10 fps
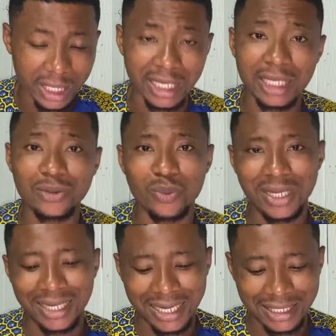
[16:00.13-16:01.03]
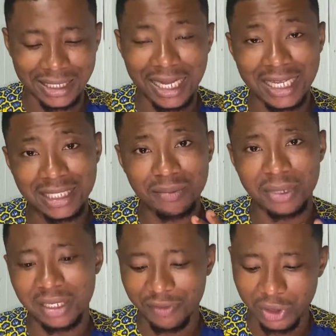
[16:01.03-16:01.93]
get one in ICT. I still
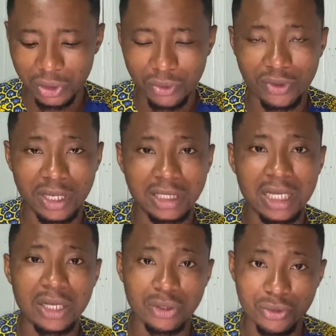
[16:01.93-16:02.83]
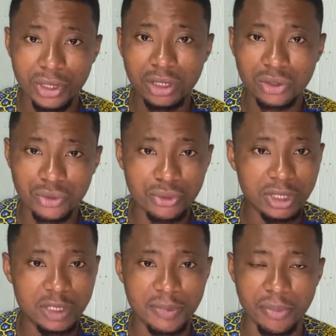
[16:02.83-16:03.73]
believe in you that through this
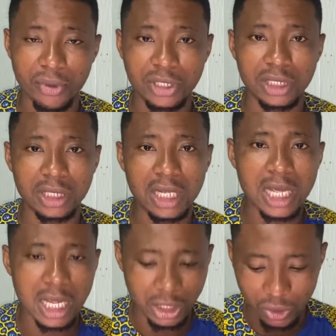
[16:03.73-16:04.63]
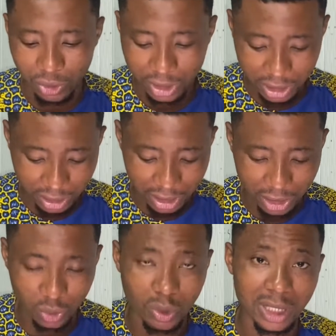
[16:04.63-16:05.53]
preparation, you will still get
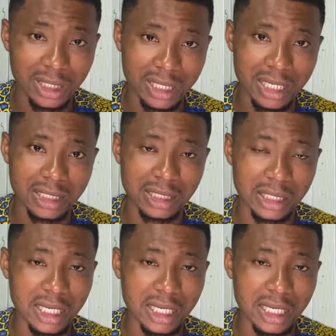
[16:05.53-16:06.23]
one in ICT.